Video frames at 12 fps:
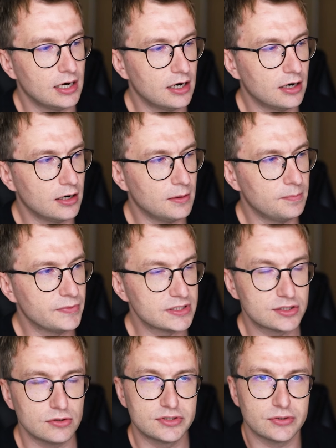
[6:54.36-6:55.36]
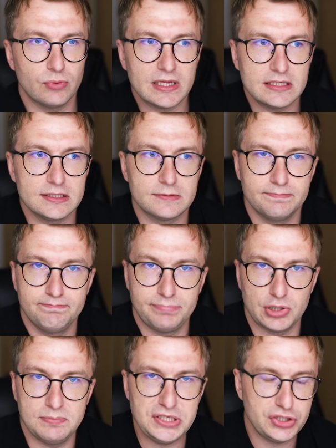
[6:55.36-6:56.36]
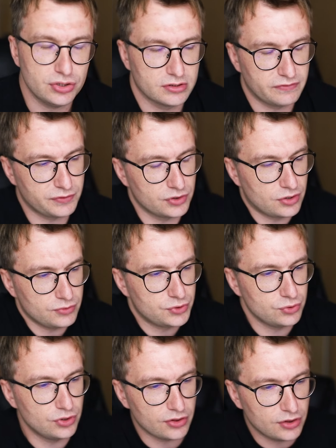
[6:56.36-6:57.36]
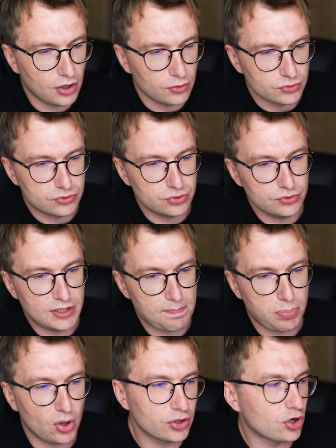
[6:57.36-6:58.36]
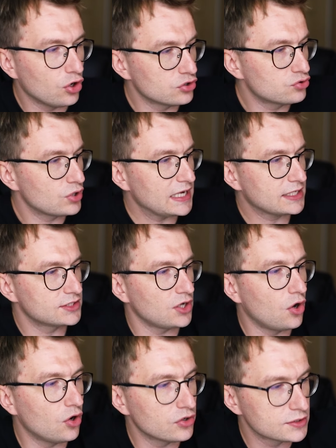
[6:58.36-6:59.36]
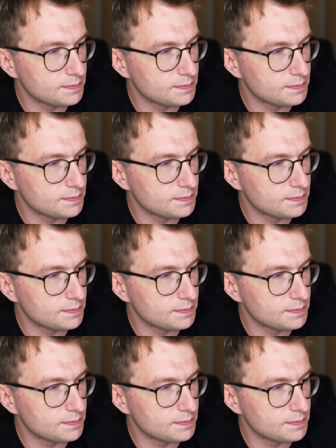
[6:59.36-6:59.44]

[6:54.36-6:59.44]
so what is permission, for those who don't know, to deploy contracts on